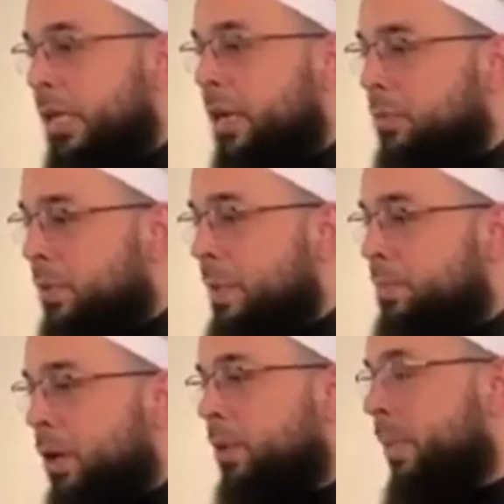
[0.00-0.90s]
that will be
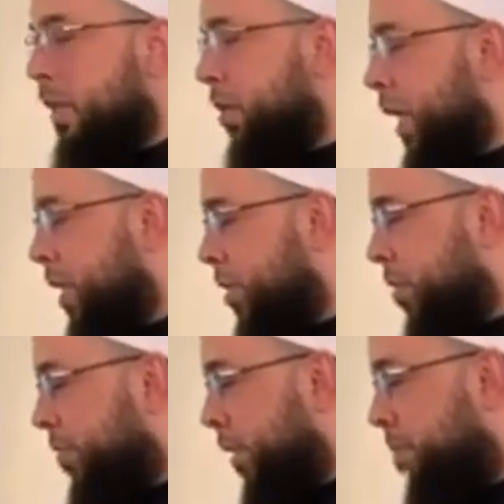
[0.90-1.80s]
permanent changes
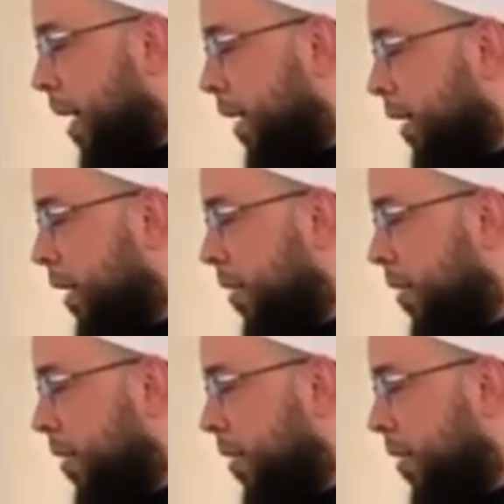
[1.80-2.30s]
for the better?